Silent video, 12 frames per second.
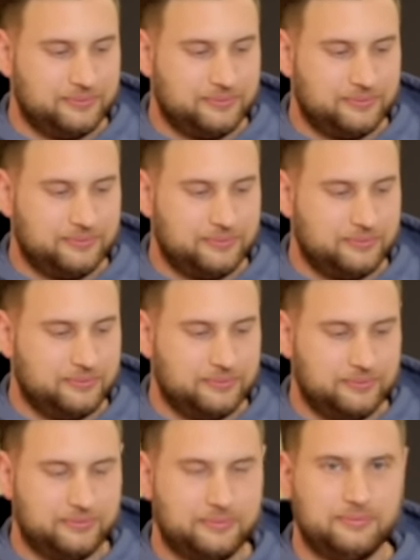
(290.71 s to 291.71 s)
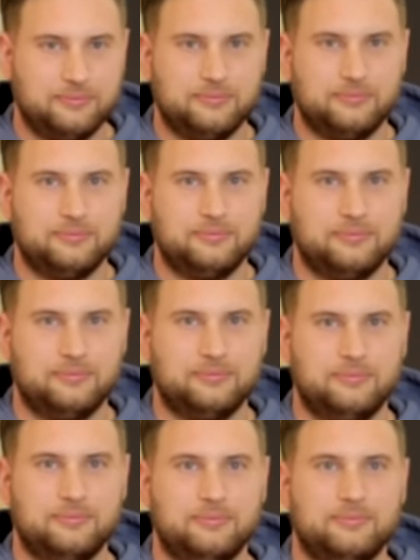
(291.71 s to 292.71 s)

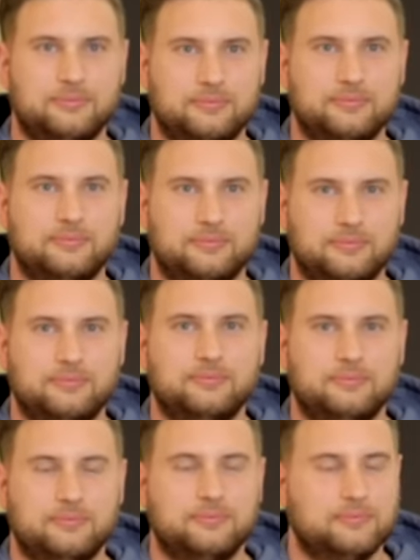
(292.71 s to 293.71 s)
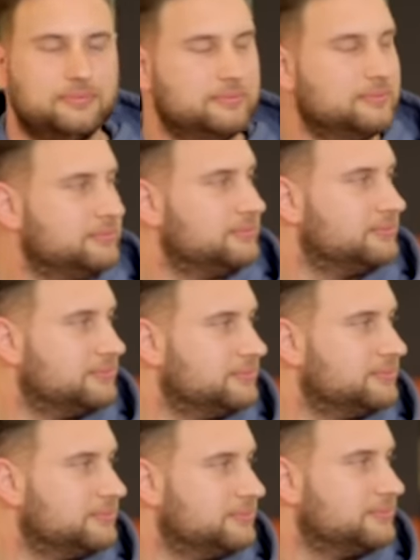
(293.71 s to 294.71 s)

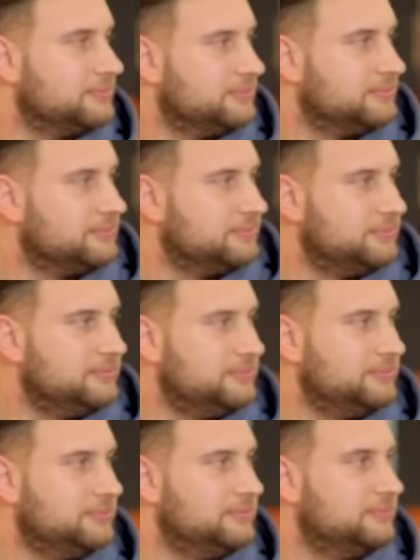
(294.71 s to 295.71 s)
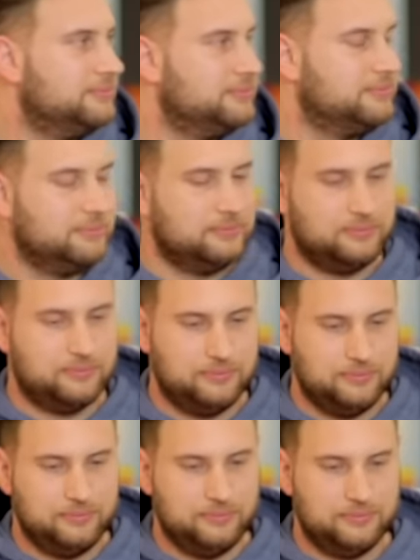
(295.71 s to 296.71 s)

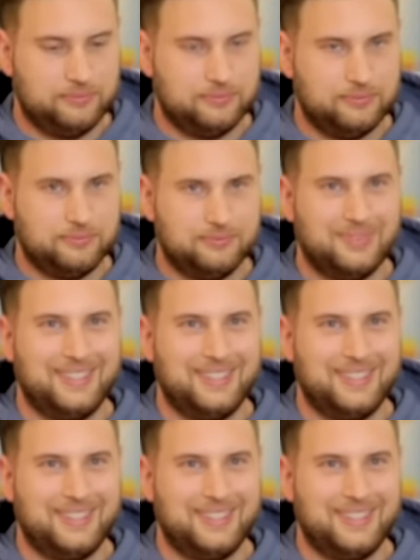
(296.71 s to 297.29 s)
(silent)